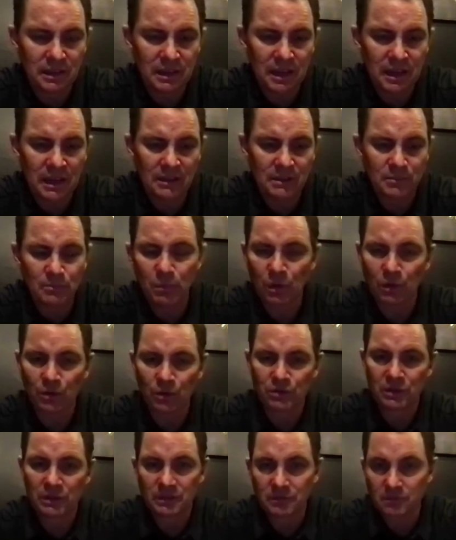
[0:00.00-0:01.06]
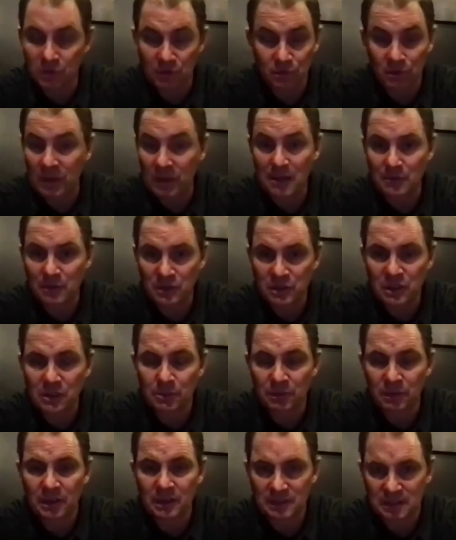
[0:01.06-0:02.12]
at Motor Trend, came to Chip
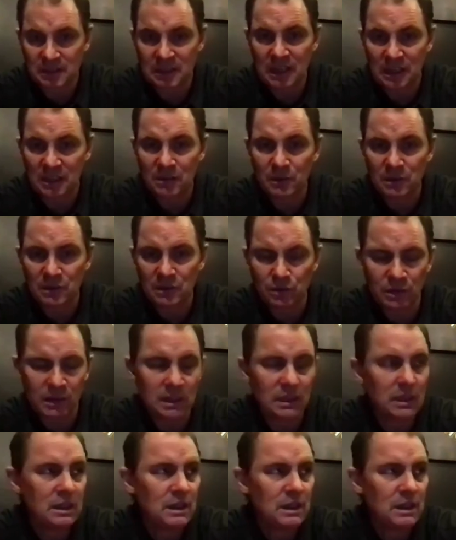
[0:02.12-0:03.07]
and I and said, hey, can we do it?